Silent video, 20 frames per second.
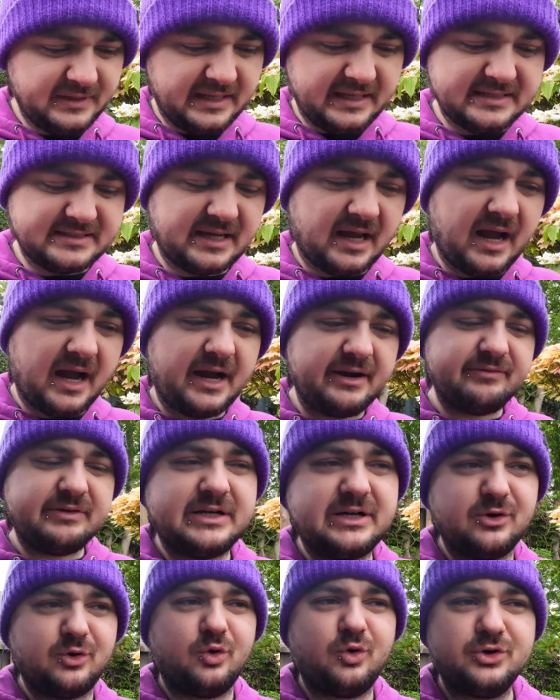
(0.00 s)
is I
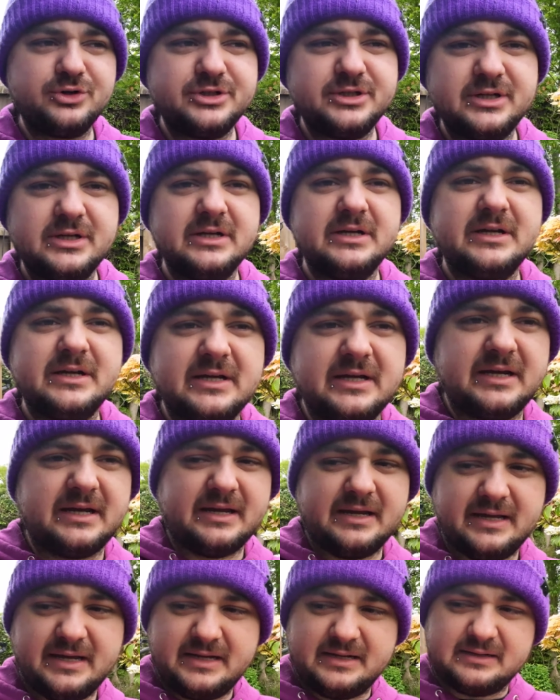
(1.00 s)
record
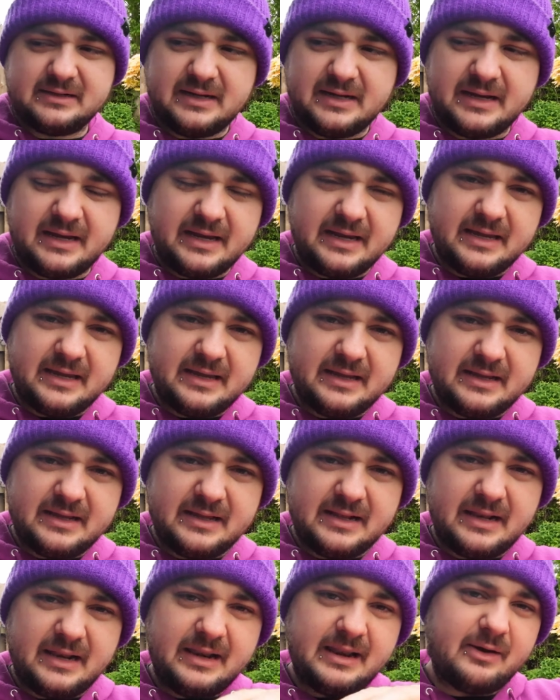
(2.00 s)
in like
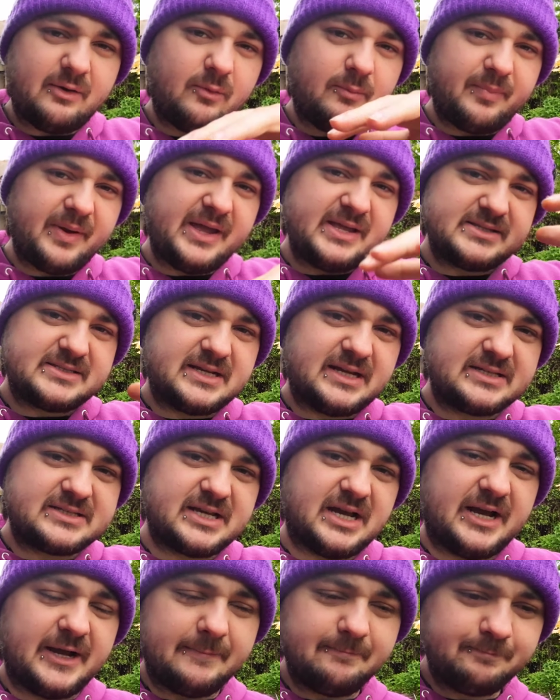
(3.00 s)
little bits at a
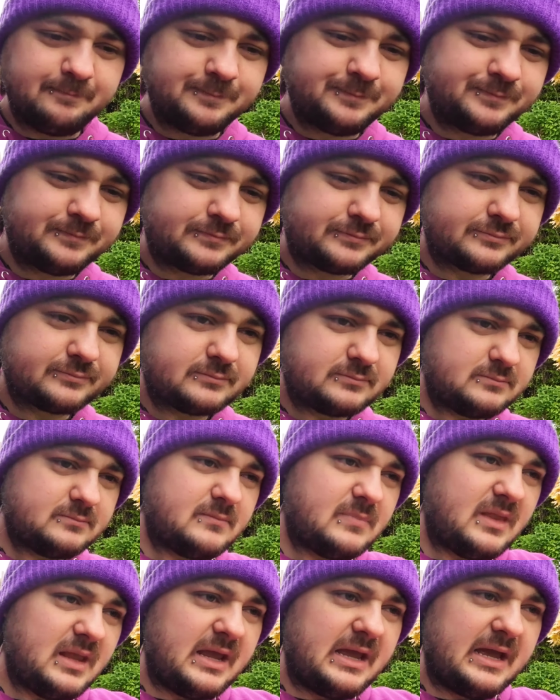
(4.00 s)
time
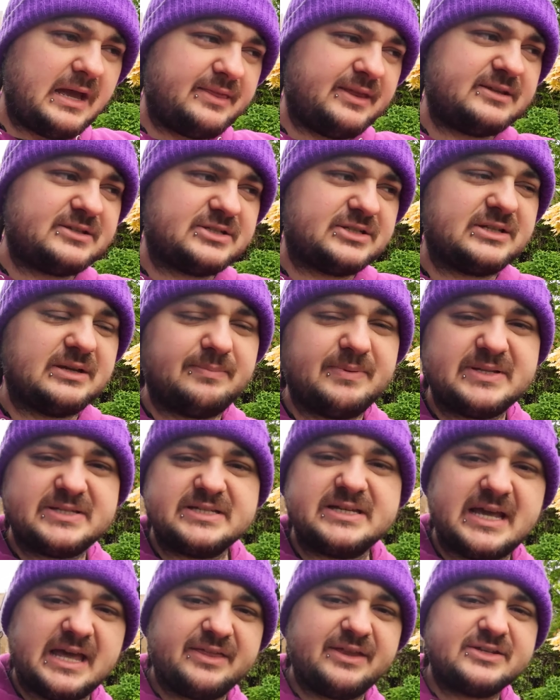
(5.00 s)
and then snip it
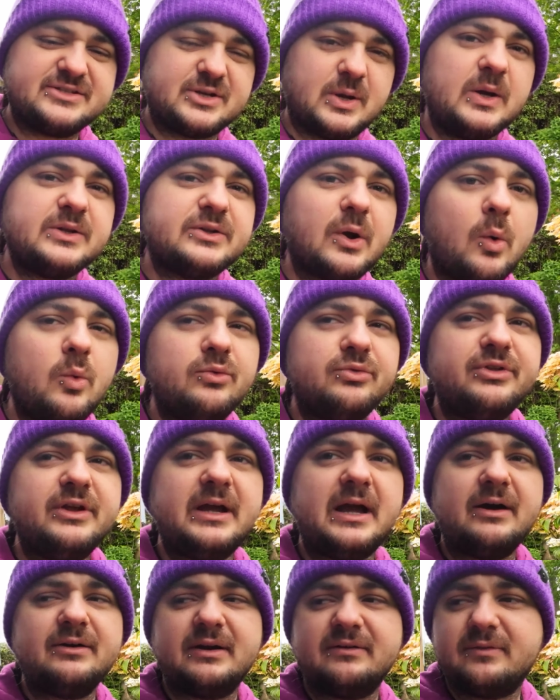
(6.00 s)
together, so I don't
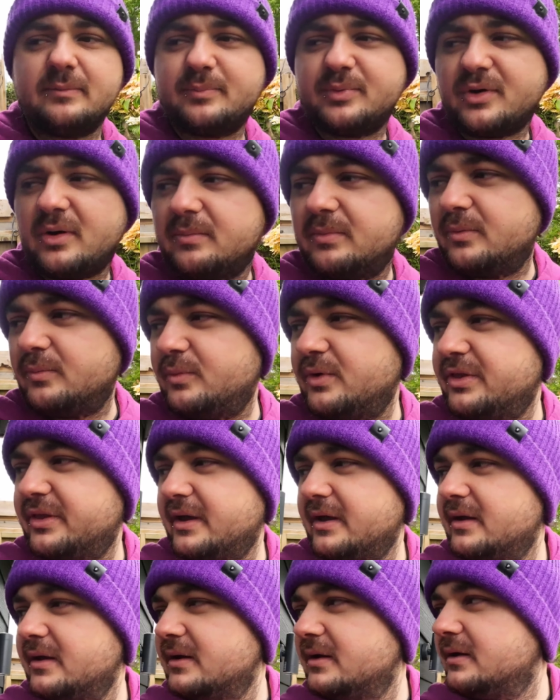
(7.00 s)
think I'd have a problem with
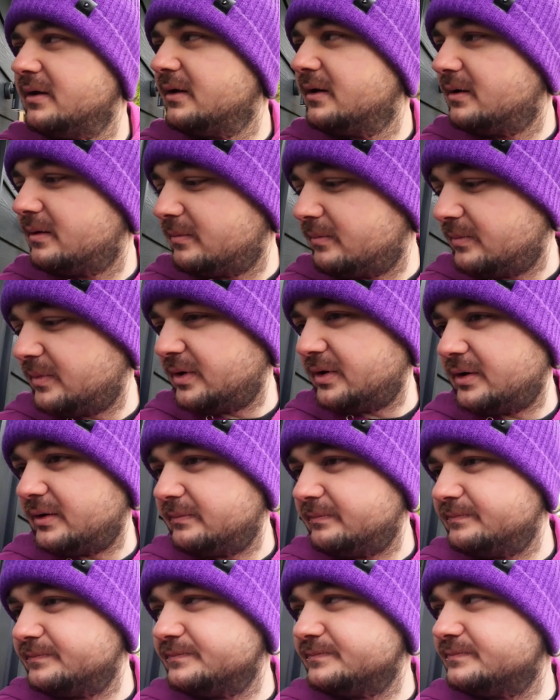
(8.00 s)
it.
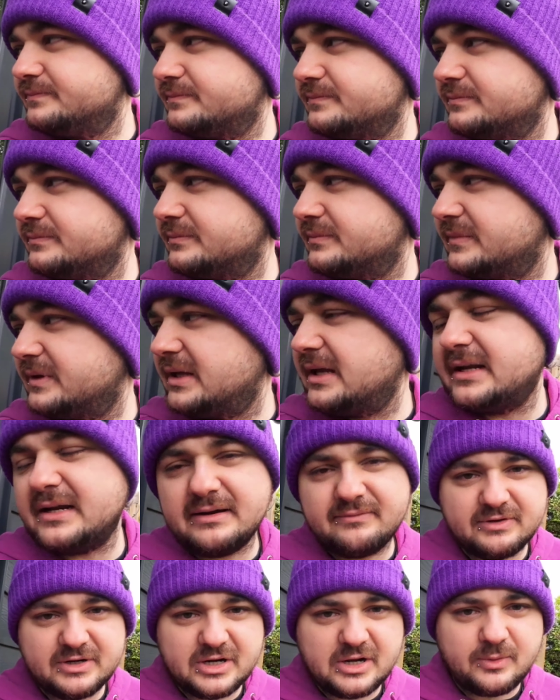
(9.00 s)
But you
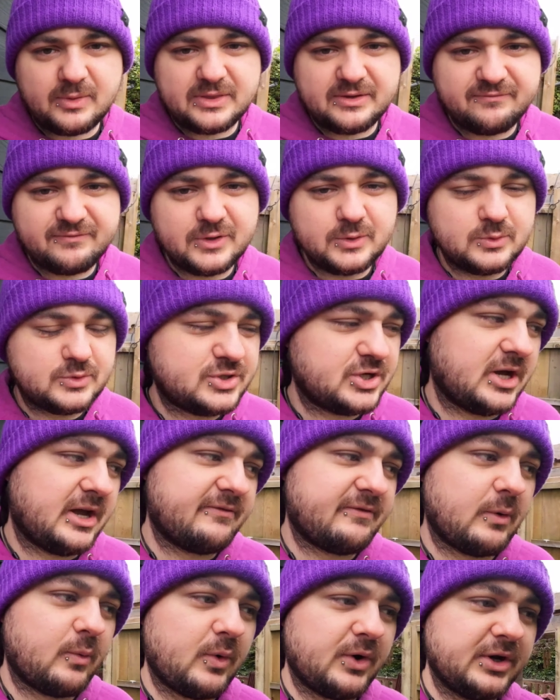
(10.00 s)
never know in the future
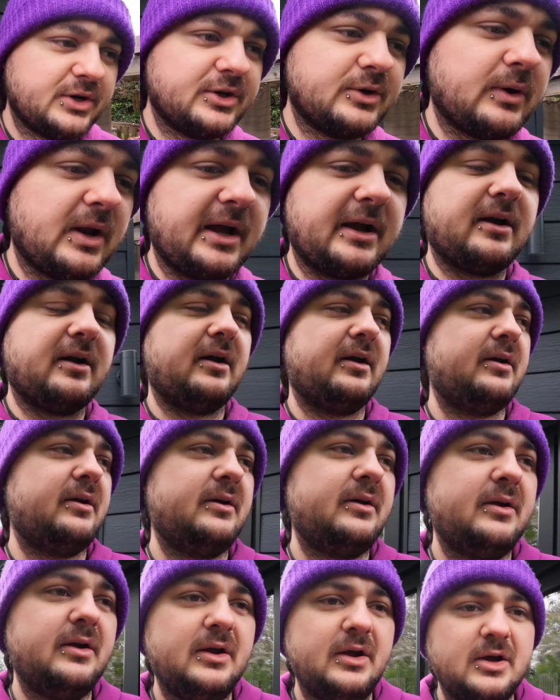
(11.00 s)
if I want to do like a
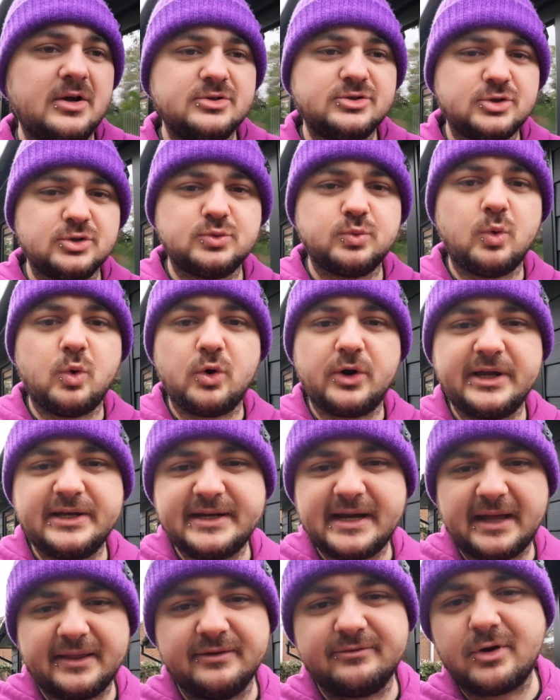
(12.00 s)
just walking
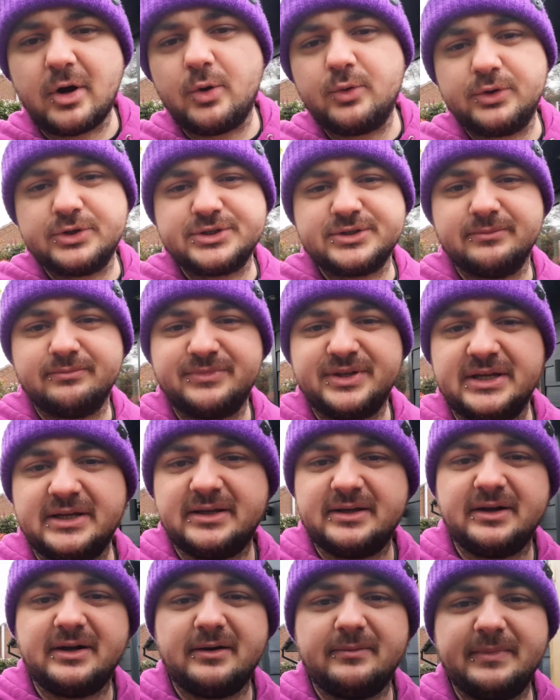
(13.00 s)
down the road or something,
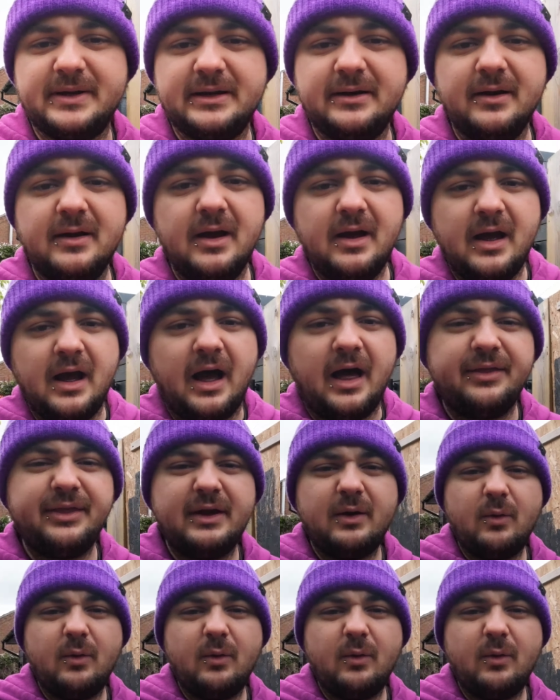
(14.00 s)
you know what I mean. I